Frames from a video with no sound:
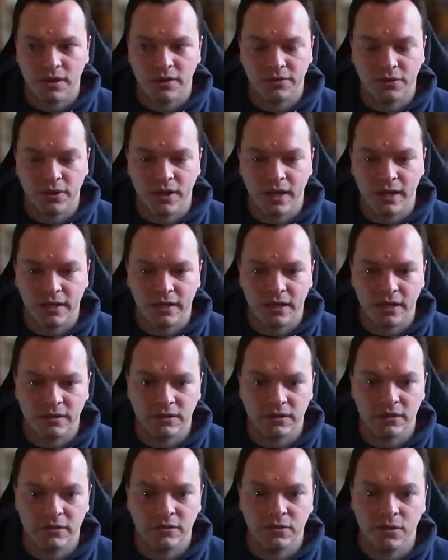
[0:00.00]
I've got
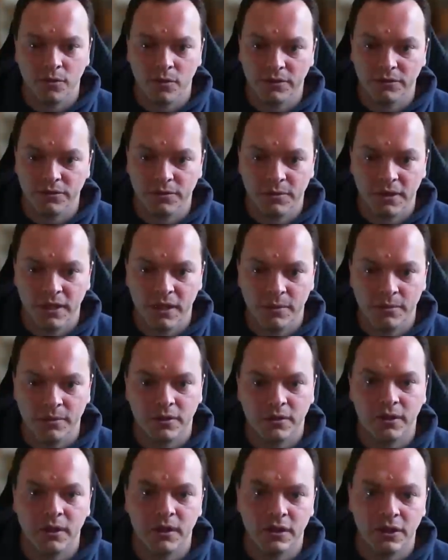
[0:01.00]
allocated, one from the heap
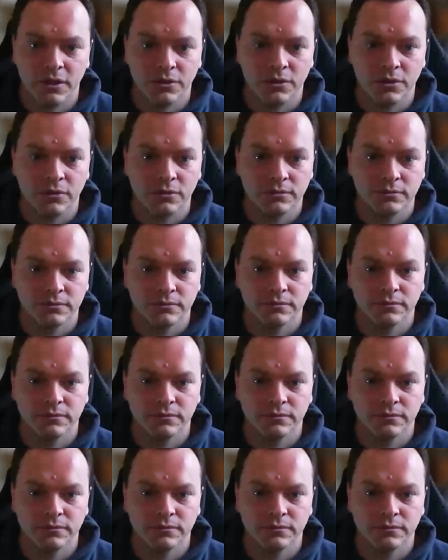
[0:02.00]
and a local.